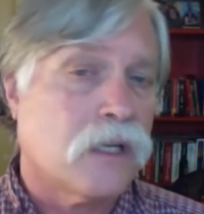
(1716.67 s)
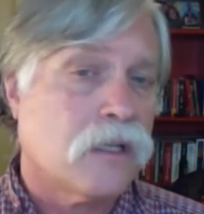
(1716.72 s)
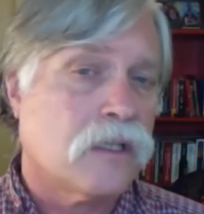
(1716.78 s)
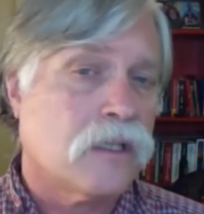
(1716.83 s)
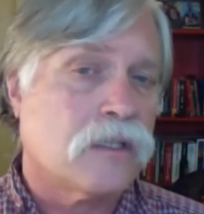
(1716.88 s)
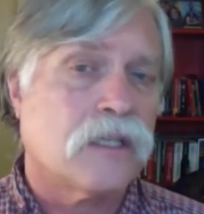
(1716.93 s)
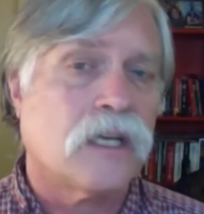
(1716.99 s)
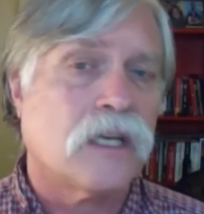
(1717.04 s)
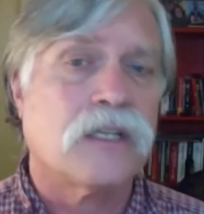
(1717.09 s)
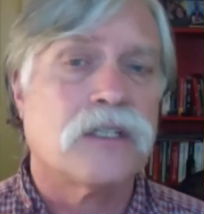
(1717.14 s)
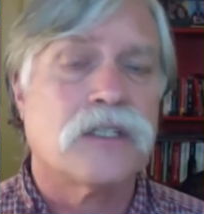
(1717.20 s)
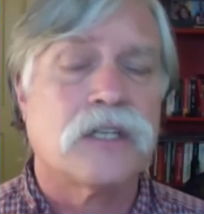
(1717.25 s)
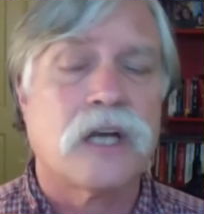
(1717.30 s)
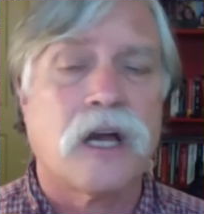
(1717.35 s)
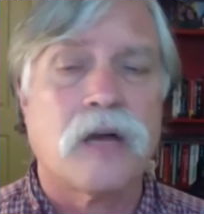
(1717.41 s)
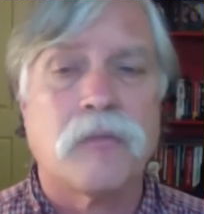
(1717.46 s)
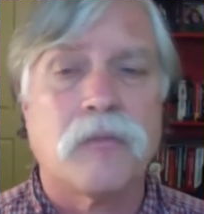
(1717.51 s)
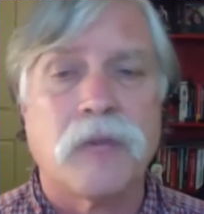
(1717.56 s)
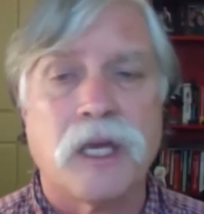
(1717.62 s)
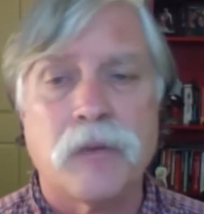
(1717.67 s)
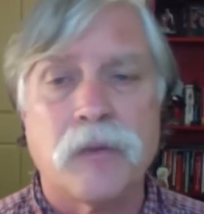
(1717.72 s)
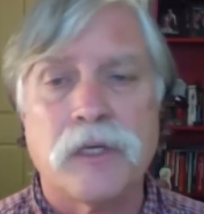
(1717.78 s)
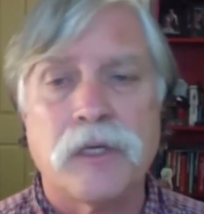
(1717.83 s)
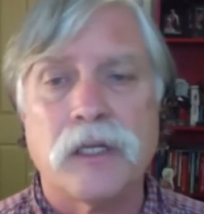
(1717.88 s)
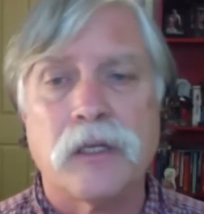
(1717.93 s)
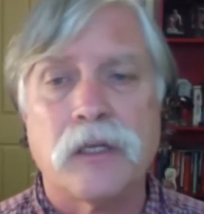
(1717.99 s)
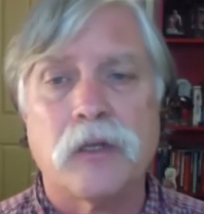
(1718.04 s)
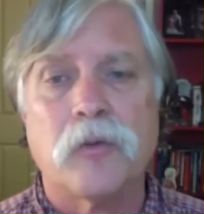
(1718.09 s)
The second shot may
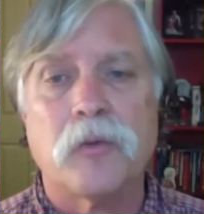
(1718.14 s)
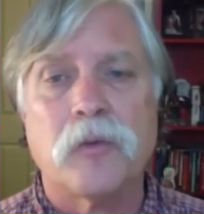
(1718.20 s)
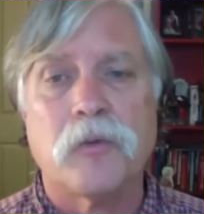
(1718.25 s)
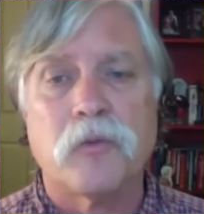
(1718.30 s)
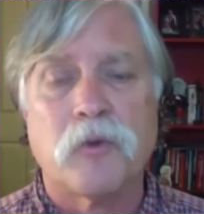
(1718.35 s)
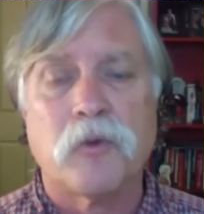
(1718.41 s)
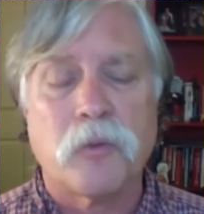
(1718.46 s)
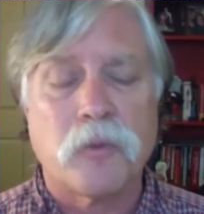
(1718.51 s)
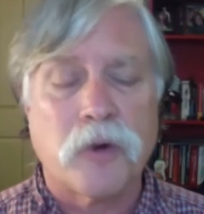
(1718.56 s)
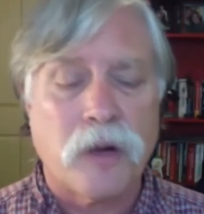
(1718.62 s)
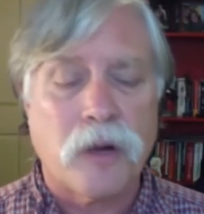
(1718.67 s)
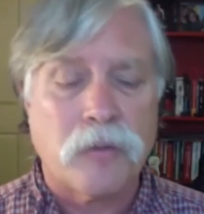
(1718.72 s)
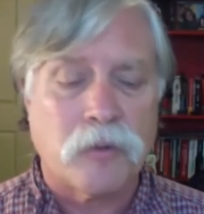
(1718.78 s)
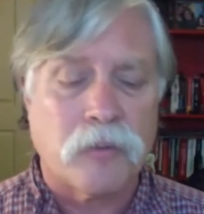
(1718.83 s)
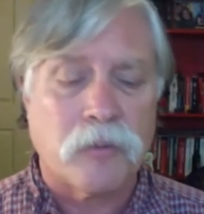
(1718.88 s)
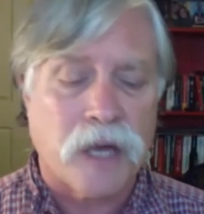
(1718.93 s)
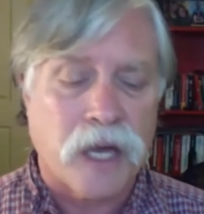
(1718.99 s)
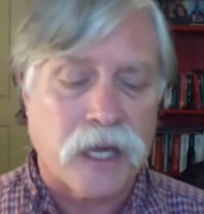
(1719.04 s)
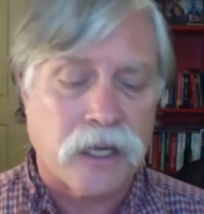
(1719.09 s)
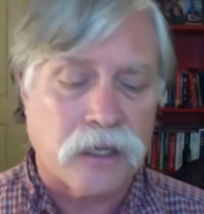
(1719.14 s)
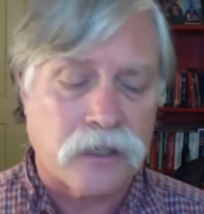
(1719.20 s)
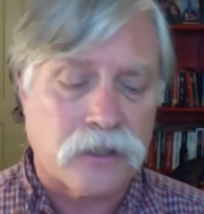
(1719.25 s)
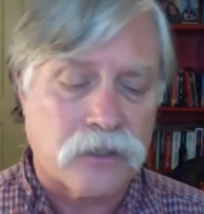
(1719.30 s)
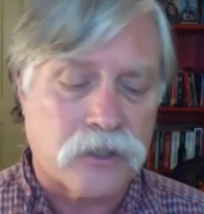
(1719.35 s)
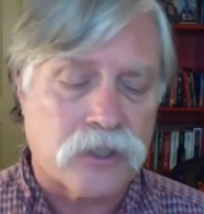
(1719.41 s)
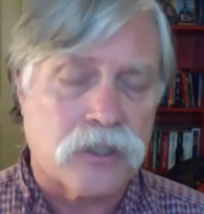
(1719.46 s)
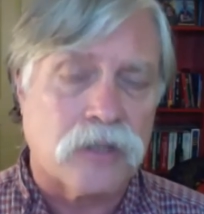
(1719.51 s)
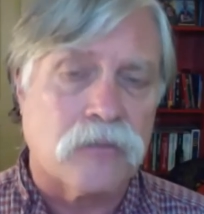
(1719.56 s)
be a little bit more problematic.
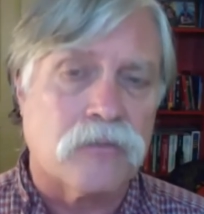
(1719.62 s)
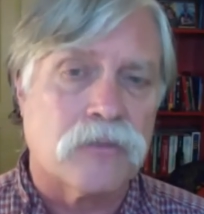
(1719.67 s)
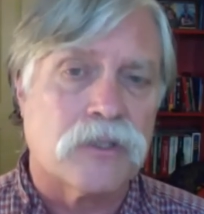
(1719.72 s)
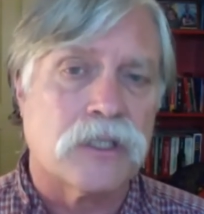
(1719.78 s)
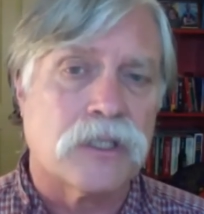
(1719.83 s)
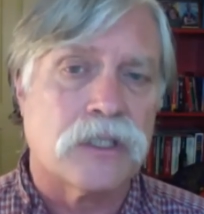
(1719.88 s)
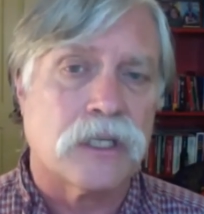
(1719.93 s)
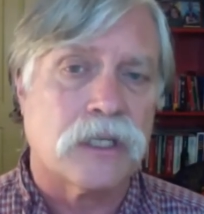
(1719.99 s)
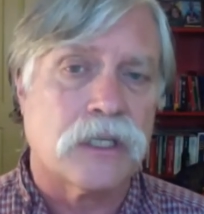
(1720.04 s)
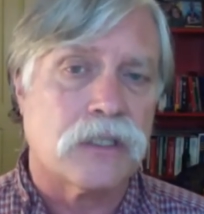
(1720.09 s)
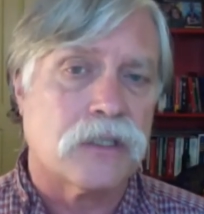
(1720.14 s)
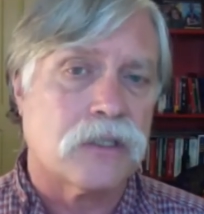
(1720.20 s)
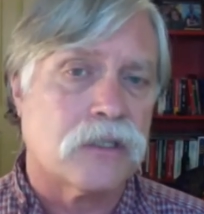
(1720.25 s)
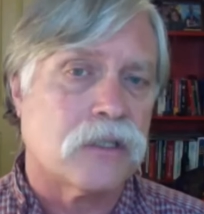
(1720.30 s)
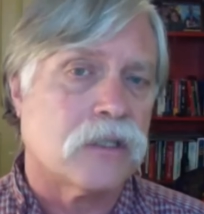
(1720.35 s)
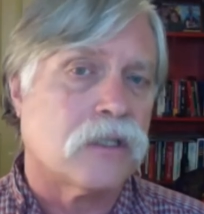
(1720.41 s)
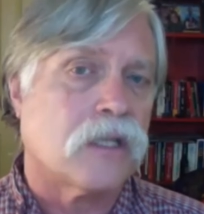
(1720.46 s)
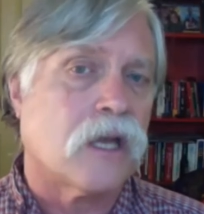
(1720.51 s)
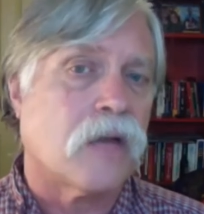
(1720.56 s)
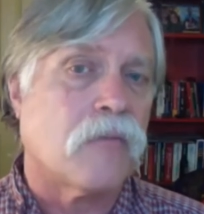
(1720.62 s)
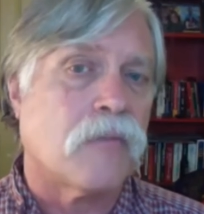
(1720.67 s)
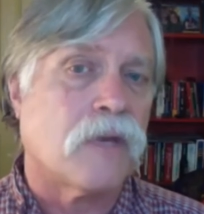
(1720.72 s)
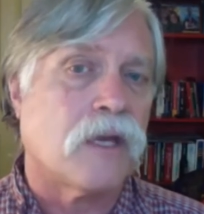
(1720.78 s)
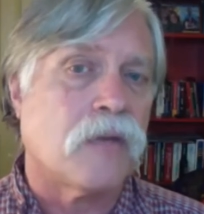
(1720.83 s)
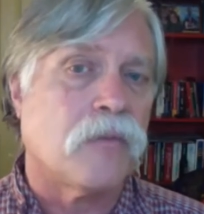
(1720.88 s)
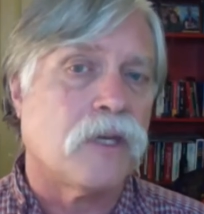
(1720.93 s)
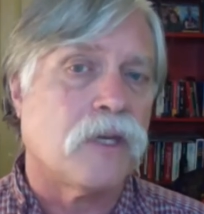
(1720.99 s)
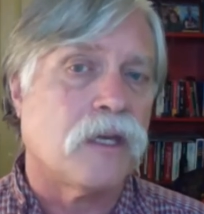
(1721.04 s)
There's some suggestions that
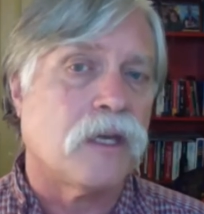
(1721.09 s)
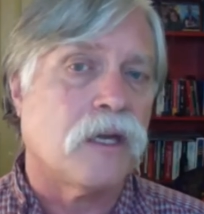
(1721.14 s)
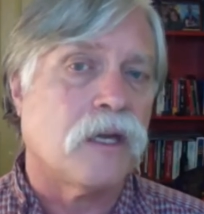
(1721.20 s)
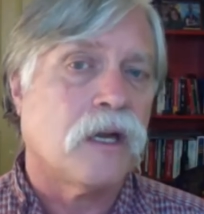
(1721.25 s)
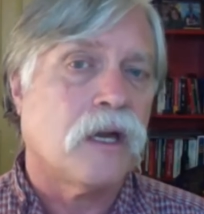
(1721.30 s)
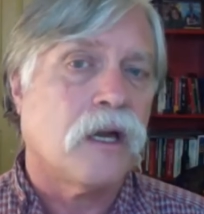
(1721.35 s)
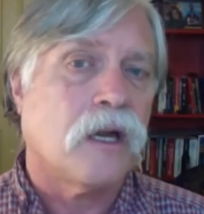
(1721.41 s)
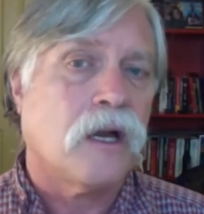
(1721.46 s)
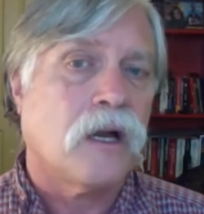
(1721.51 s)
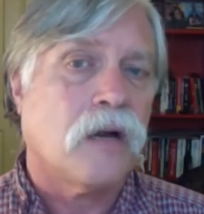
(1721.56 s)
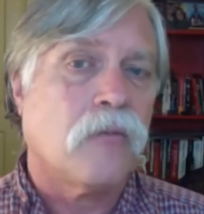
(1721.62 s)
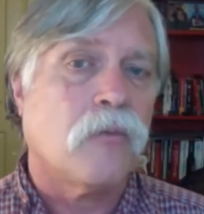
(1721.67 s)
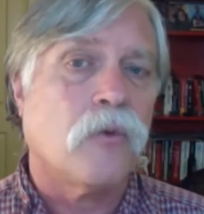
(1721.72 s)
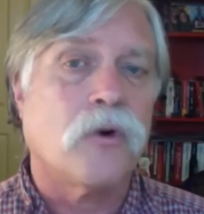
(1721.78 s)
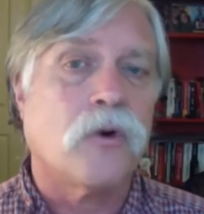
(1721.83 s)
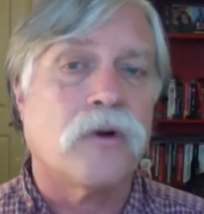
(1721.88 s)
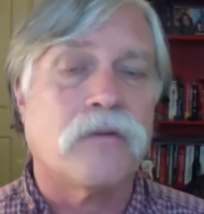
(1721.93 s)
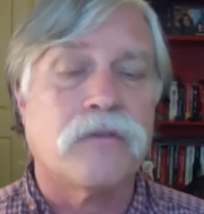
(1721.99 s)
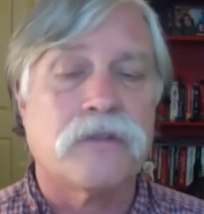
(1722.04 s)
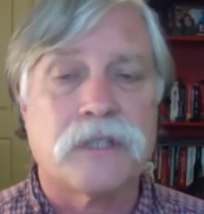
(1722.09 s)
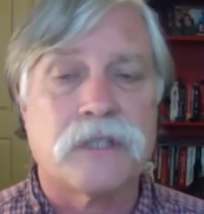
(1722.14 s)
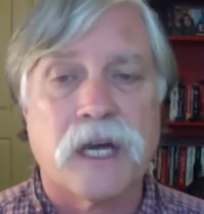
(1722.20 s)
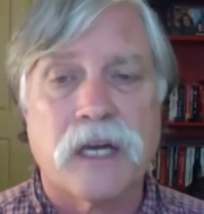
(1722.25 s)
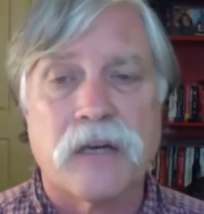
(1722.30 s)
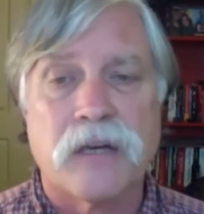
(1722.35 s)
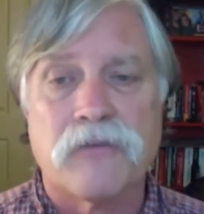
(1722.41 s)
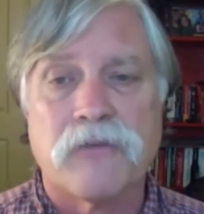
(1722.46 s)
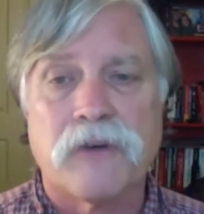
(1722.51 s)
may be more of a
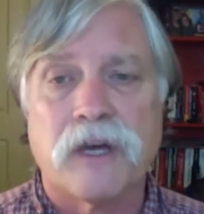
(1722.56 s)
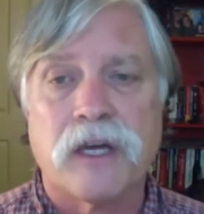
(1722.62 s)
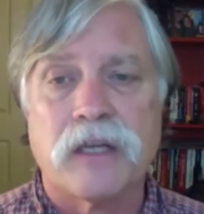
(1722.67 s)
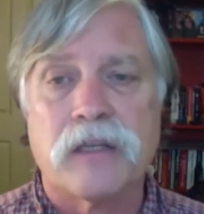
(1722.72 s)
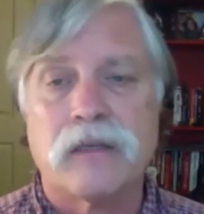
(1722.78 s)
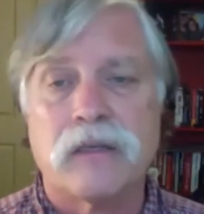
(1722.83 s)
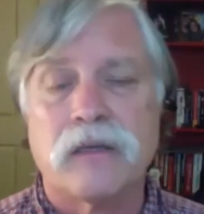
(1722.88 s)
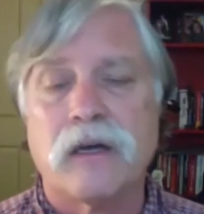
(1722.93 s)
side effect